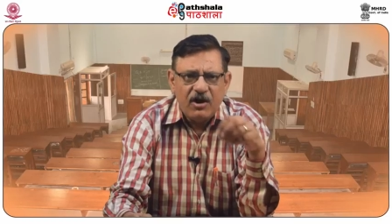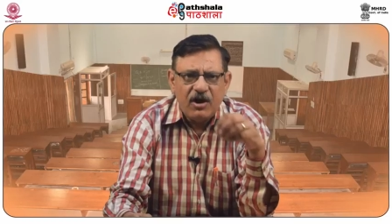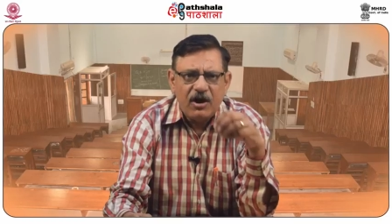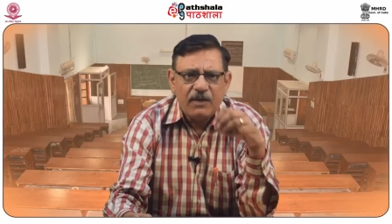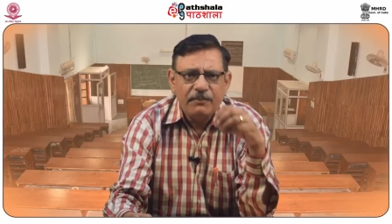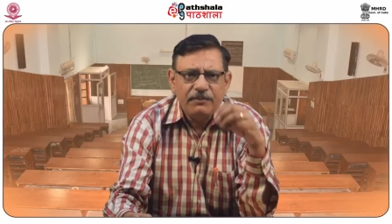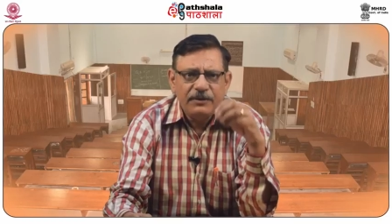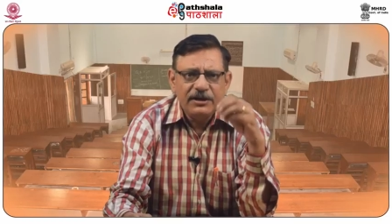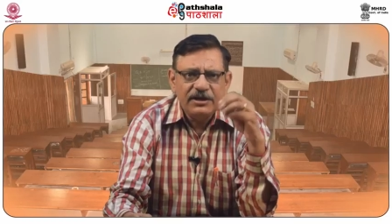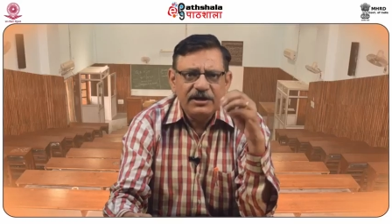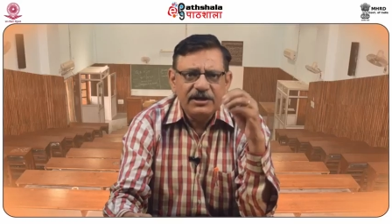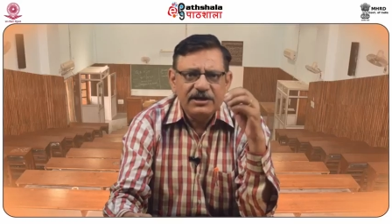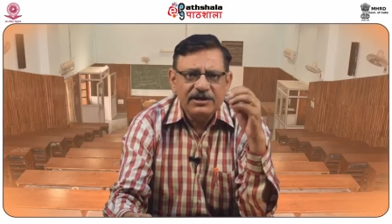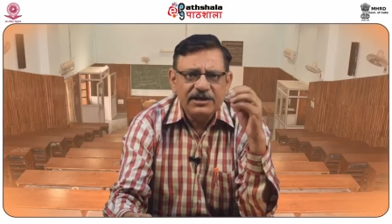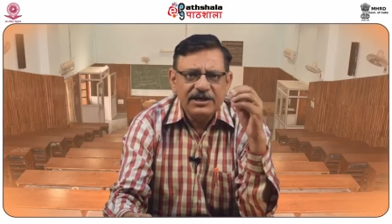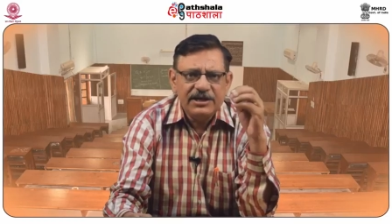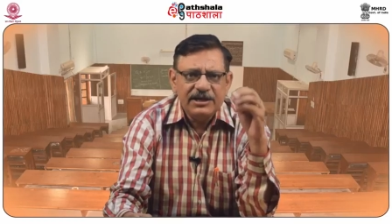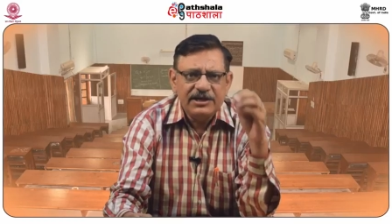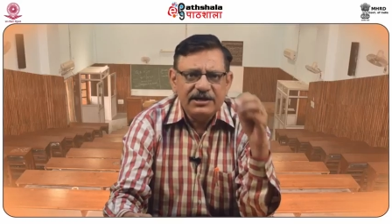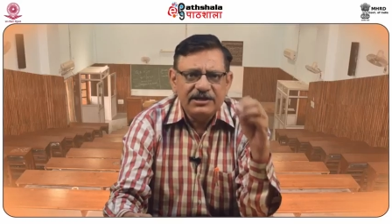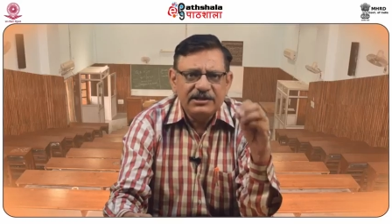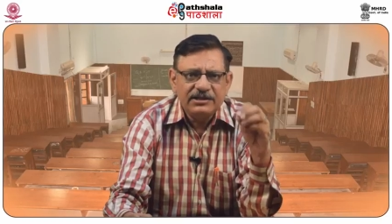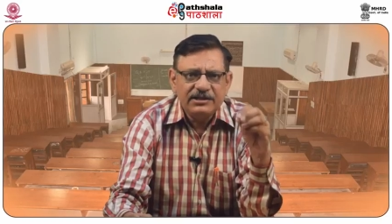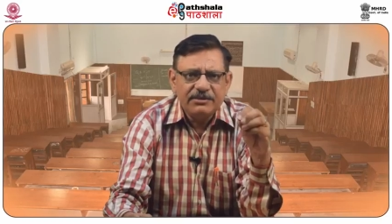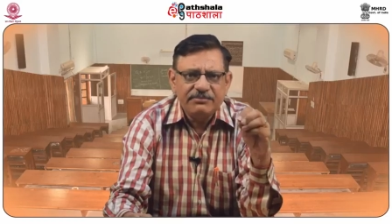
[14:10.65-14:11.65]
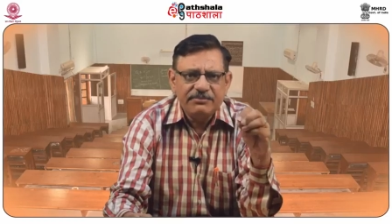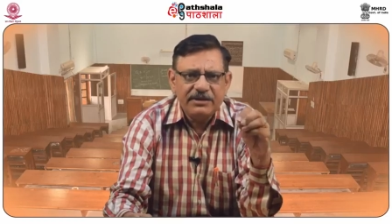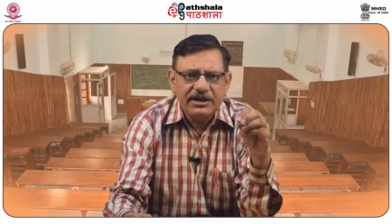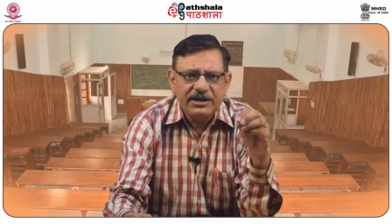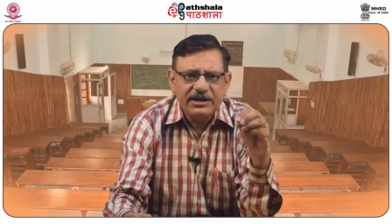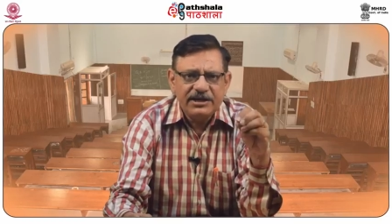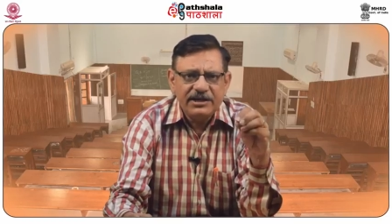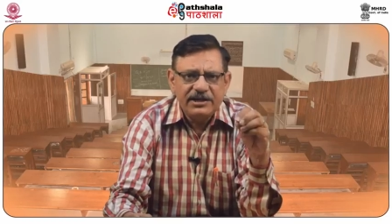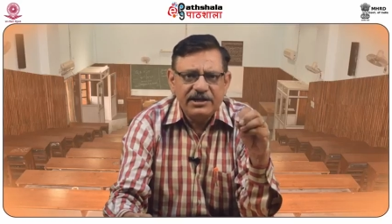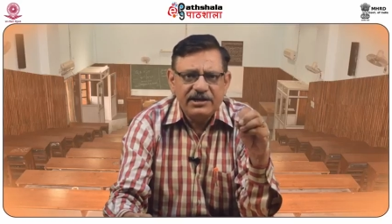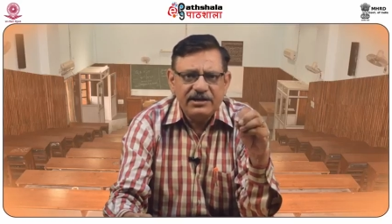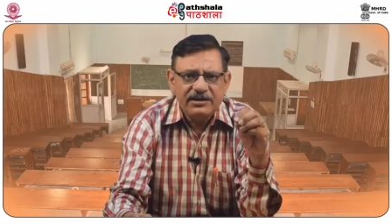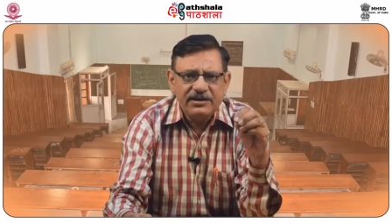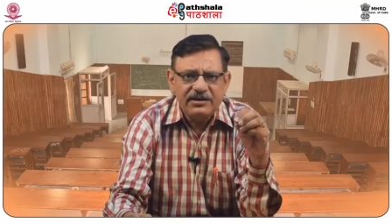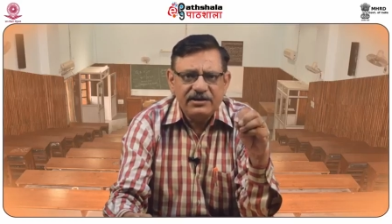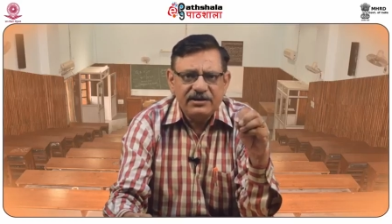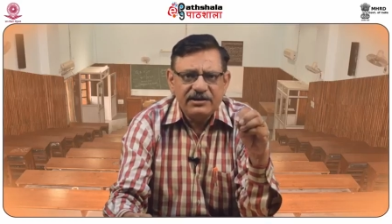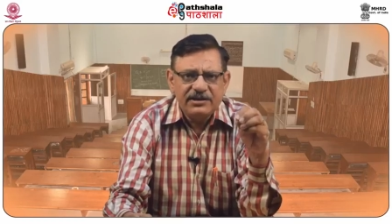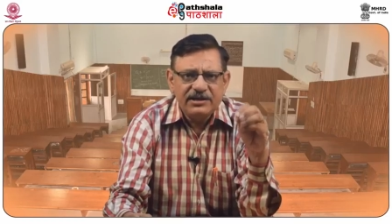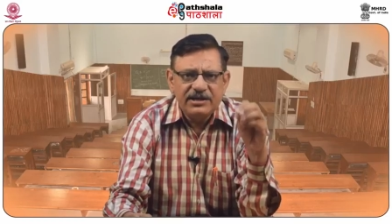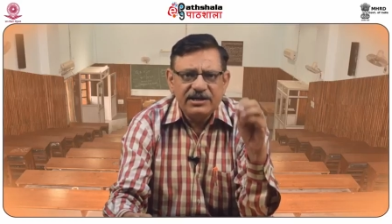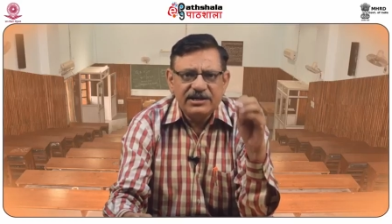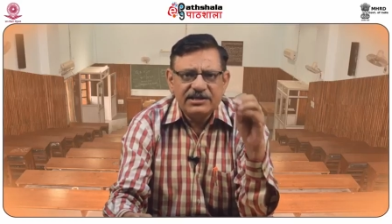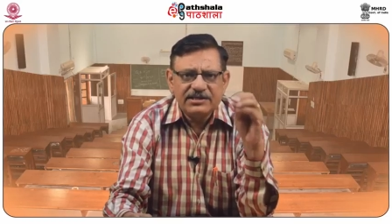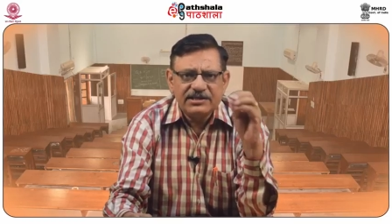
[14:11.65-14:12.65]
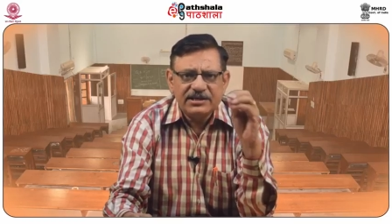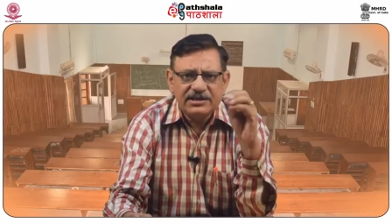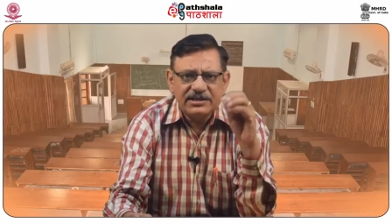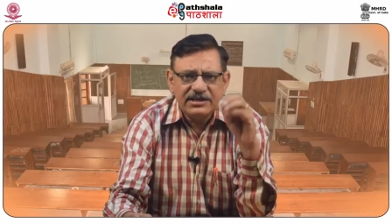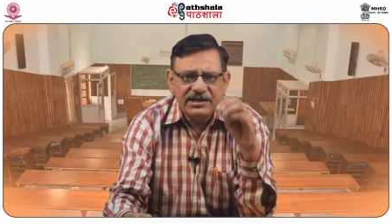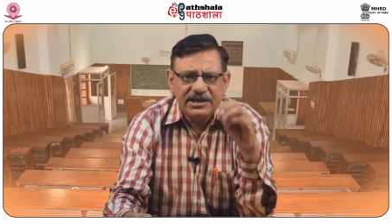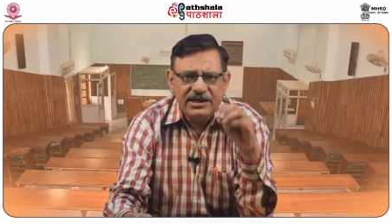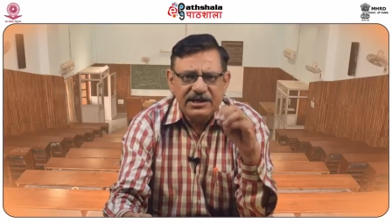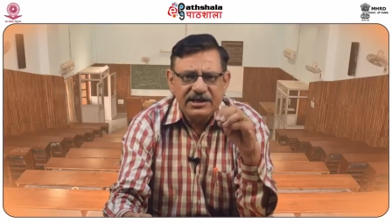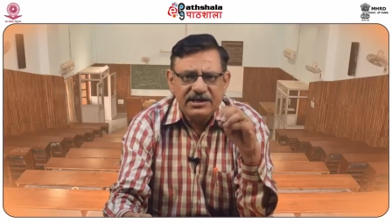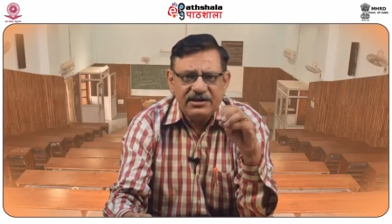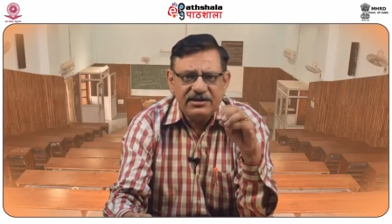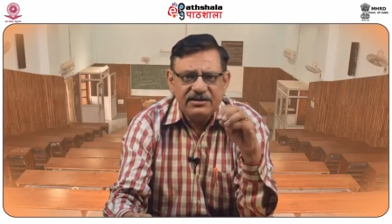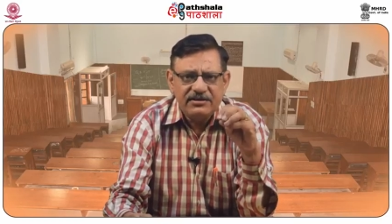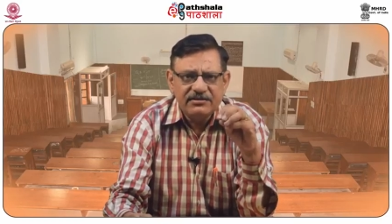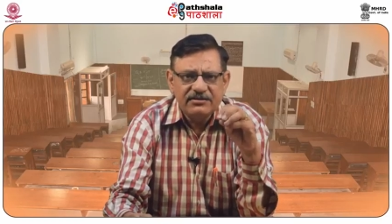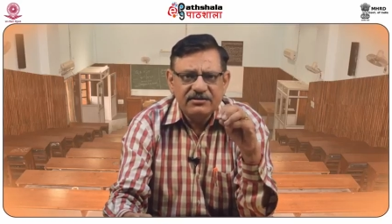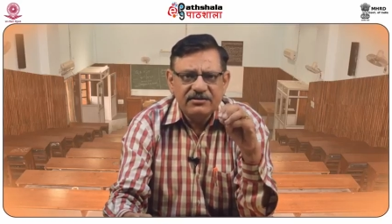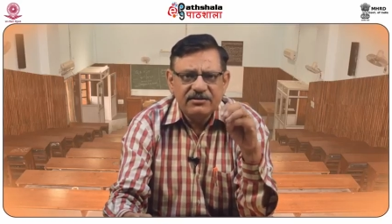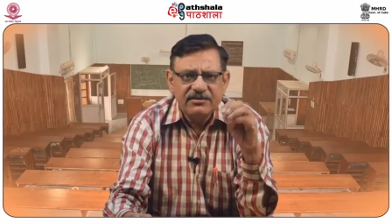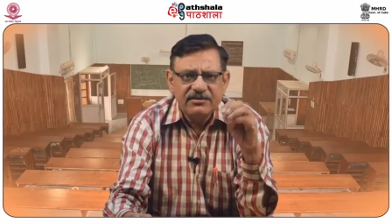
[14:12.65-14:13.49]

Optical gain in the material is attained